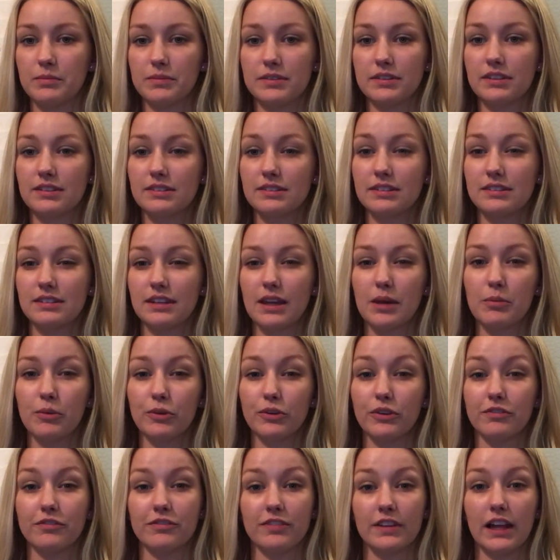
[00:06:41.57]
Since it's able
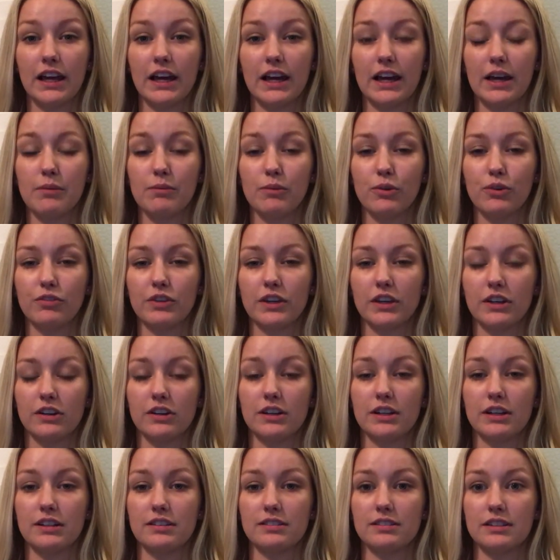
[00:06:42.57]
to fly, moving
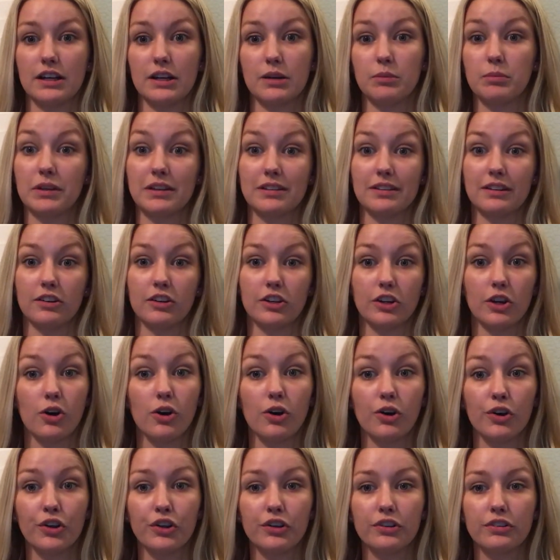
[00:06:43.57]
on is not a big deal at
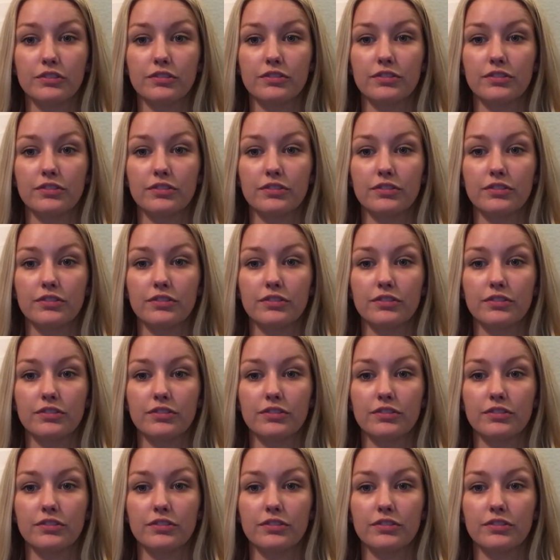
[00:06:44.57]
all.